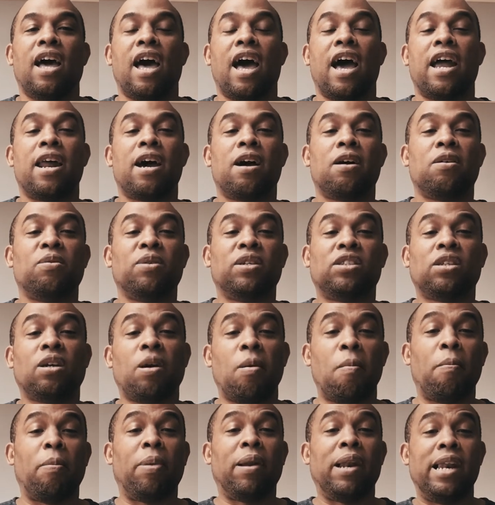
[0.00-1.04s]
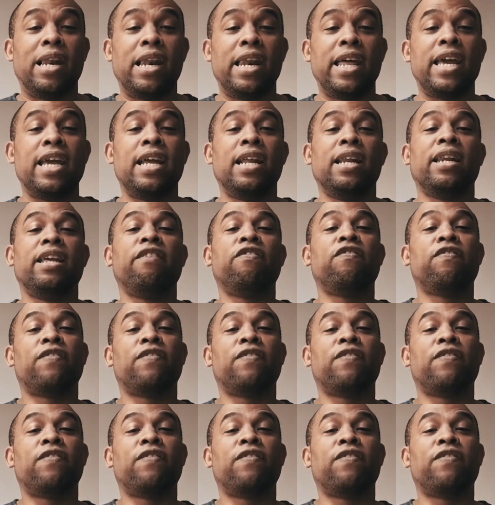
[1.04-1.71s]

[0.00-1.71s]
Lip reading: And I was completely